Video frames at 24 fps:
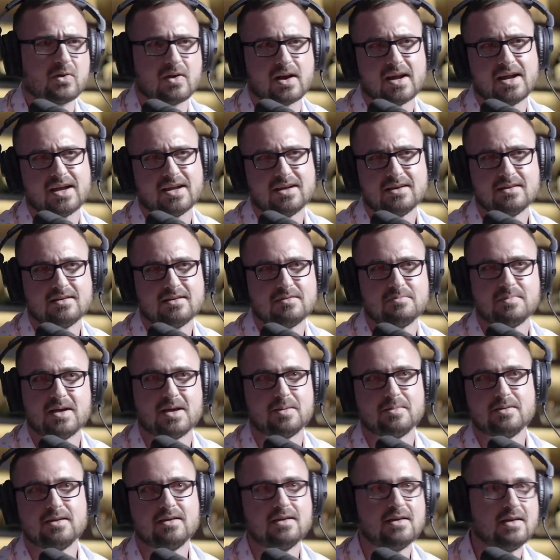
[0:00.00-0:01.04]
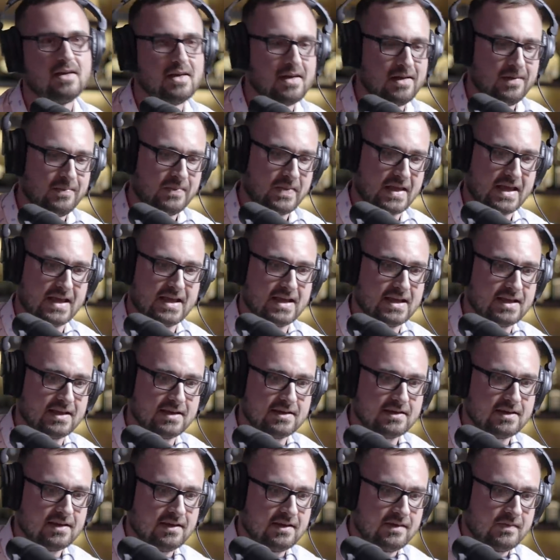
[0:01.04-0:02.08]
grand maybe,
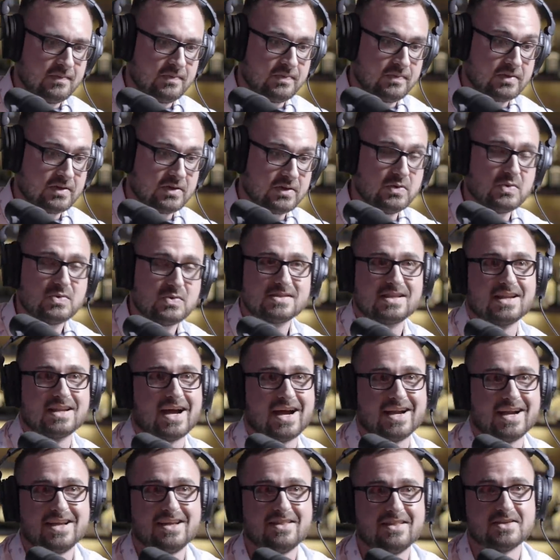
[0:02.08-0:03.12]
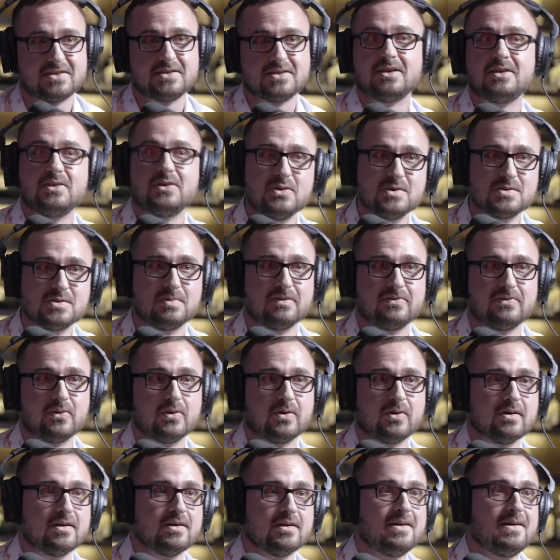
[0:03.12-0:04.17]
and used an I D that she had used
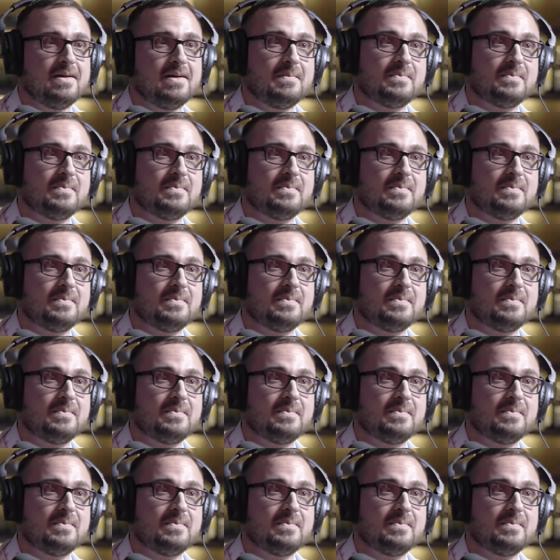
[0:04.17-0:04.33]
before.